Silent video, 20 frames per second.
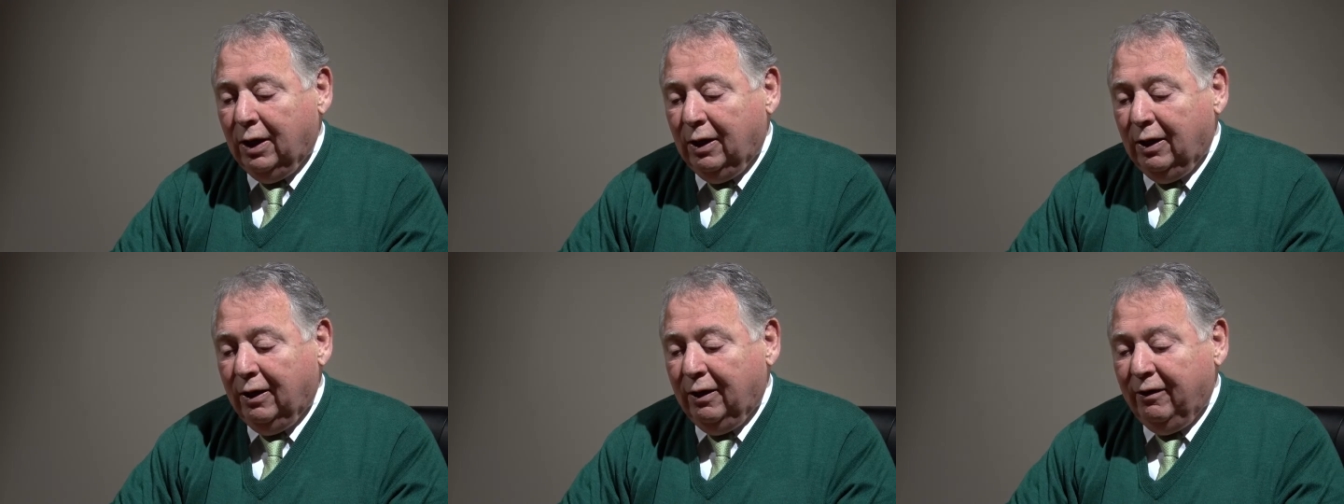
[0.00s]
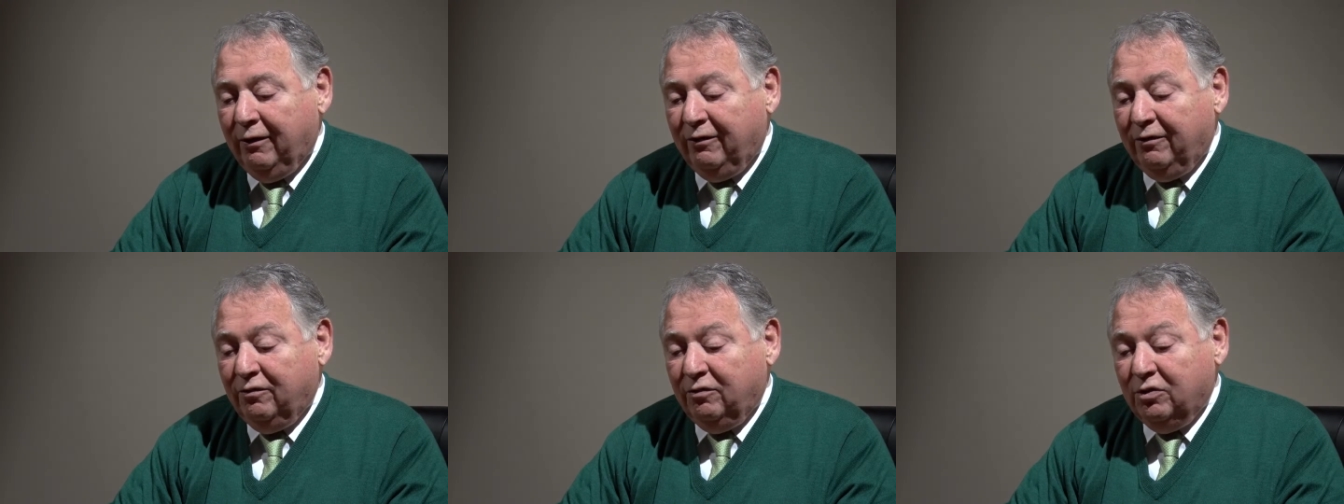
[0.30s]

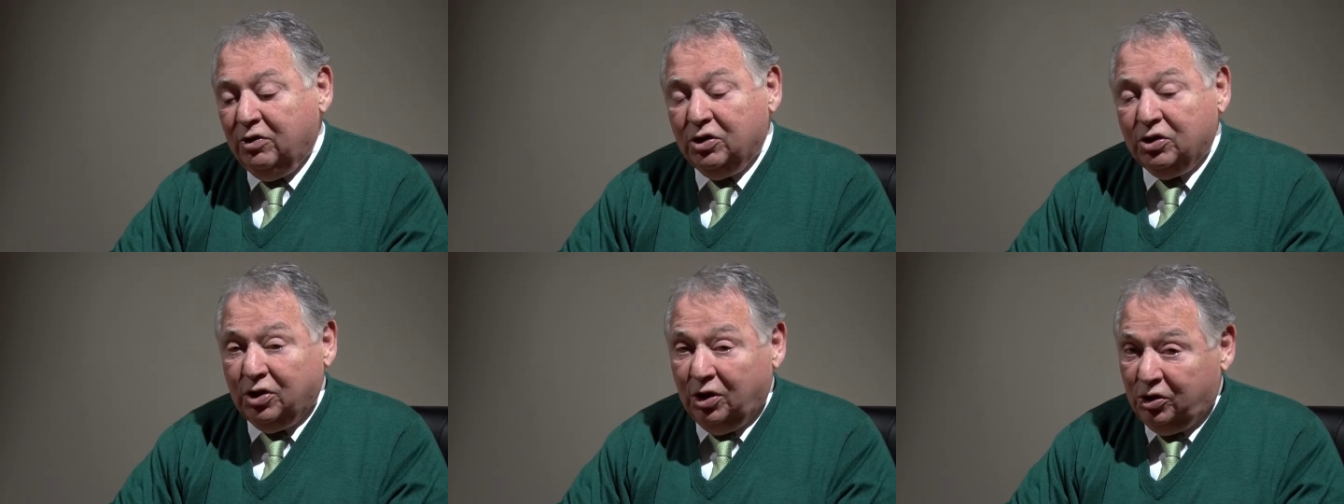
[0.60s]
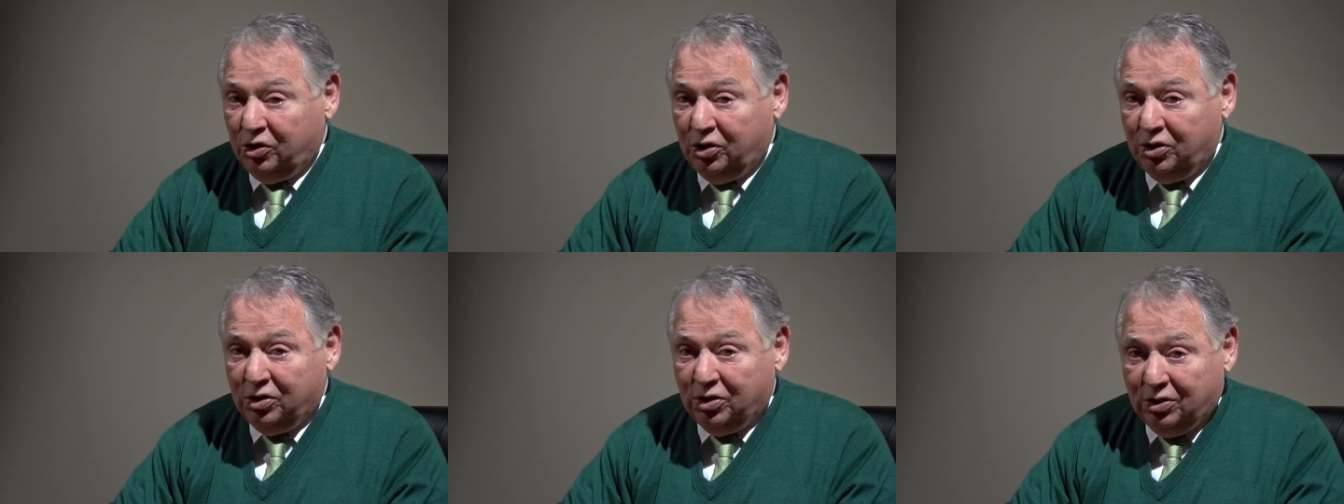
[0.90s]
uh,
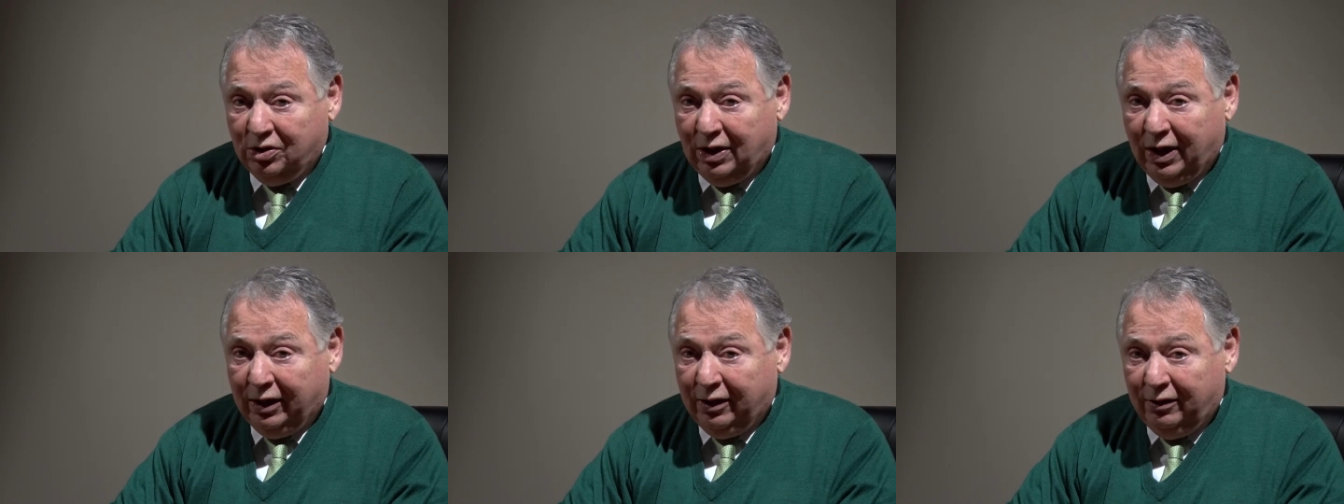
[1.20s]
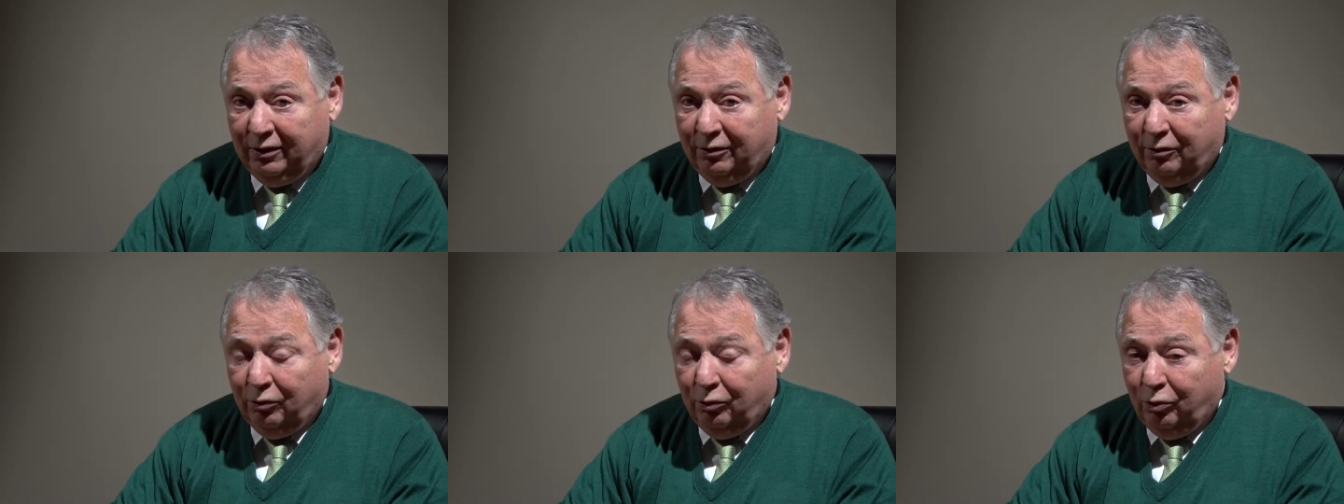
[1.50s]
such as like
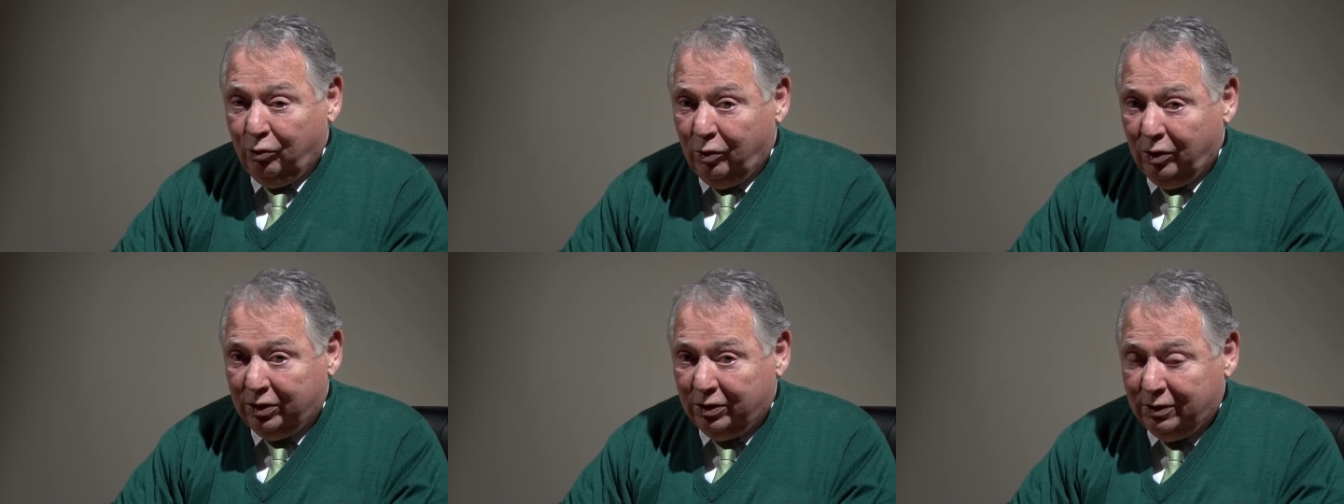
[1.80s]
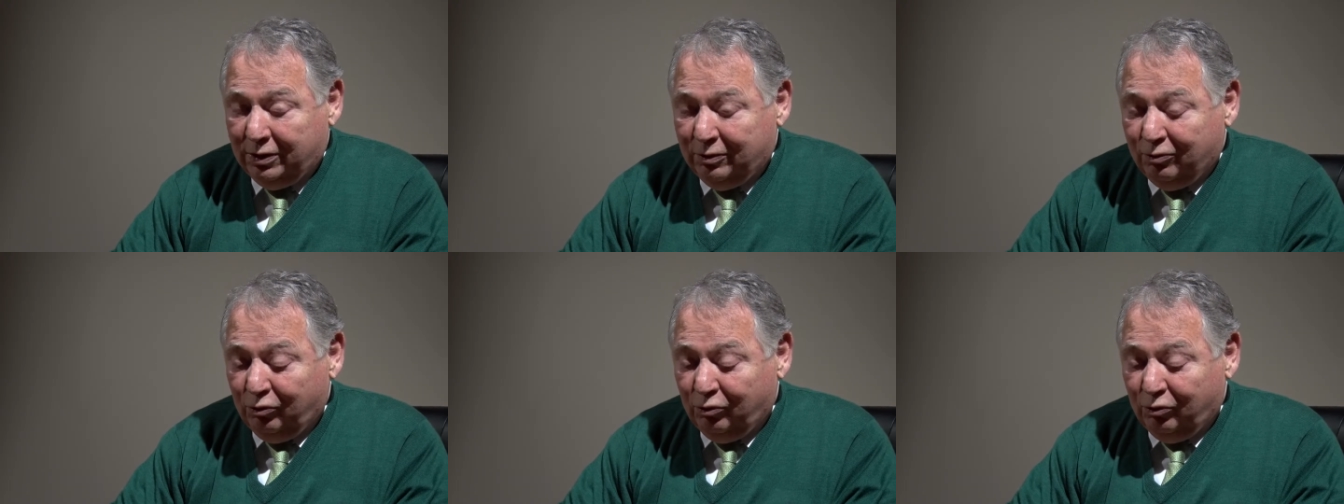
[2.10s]
what